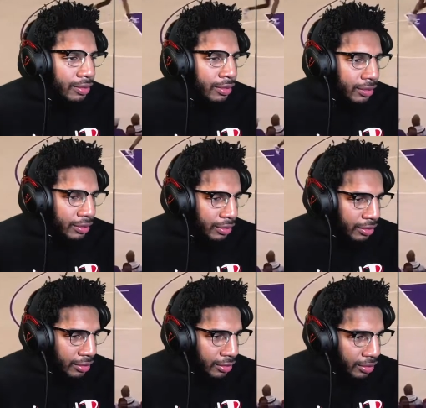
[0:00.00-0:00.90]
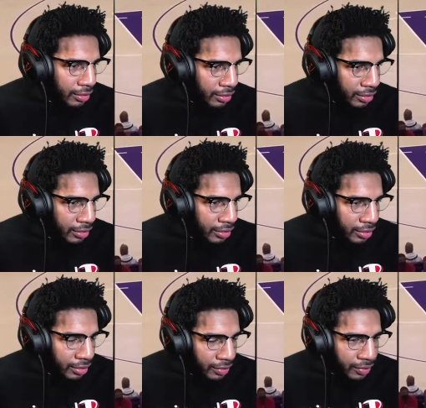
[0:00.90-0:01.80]

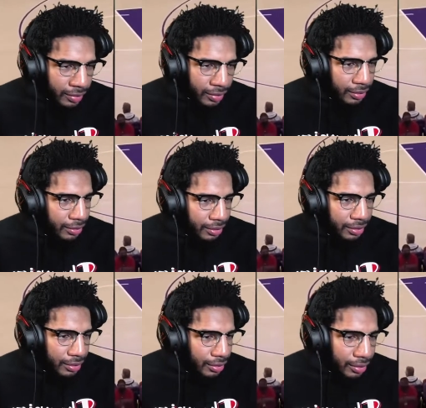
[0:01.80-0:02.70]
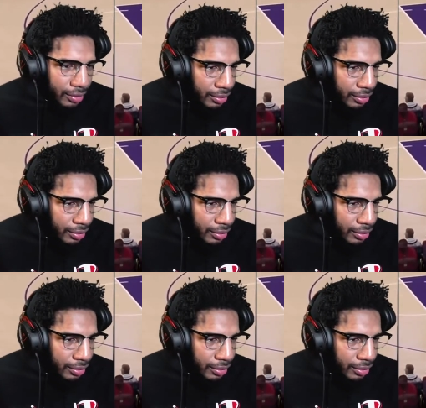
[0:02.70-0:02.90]
[no speech]